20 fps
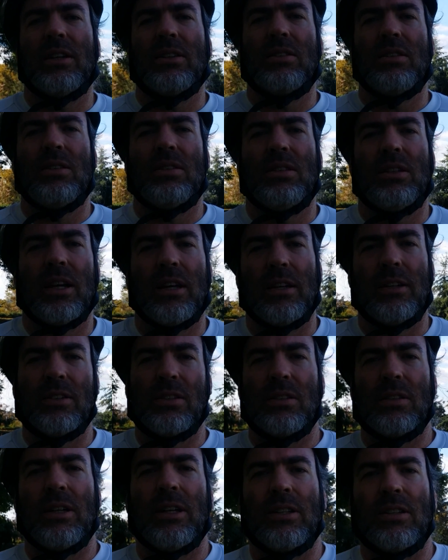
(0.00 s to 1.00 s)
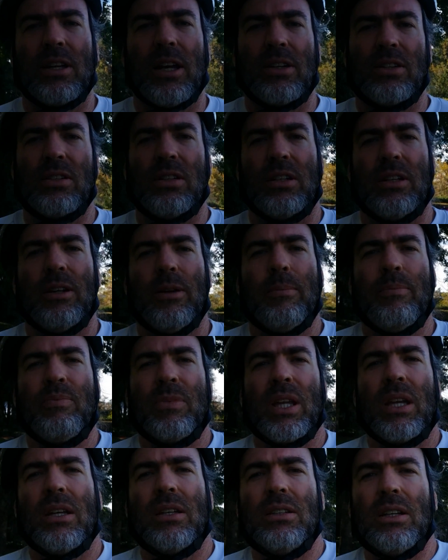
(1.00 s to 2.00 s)
see Seattle, it's actually
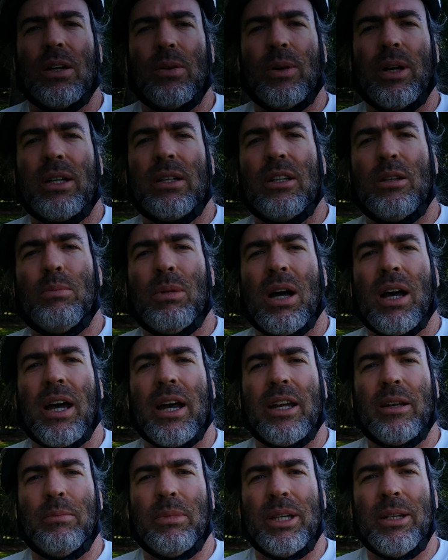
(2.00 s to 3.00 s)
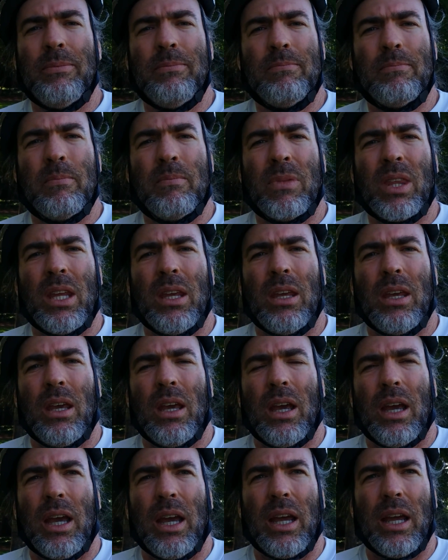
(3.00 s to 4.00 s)
directly behind me,
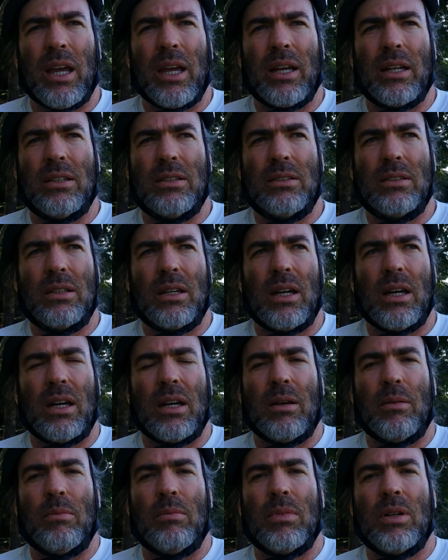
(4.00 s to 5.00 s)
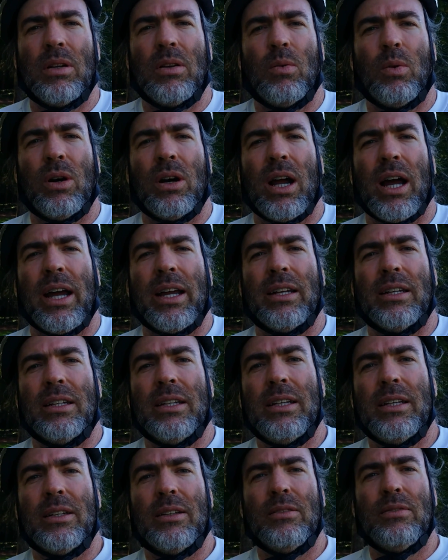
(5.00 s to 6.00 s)
and where I
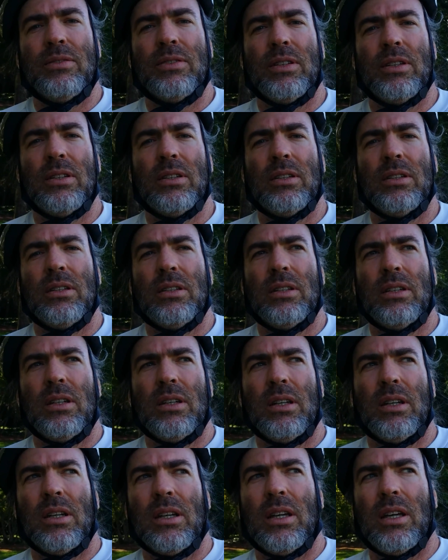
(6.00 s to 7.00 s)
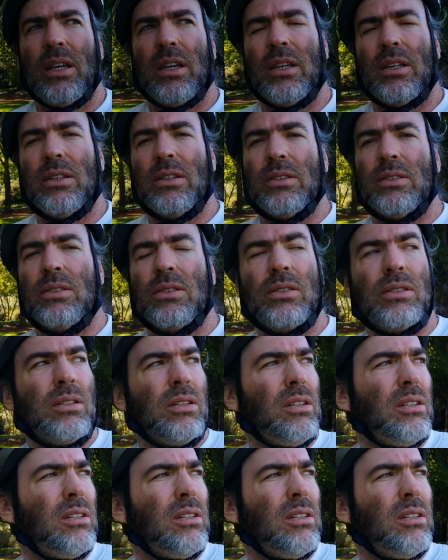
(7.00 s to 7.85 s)
live is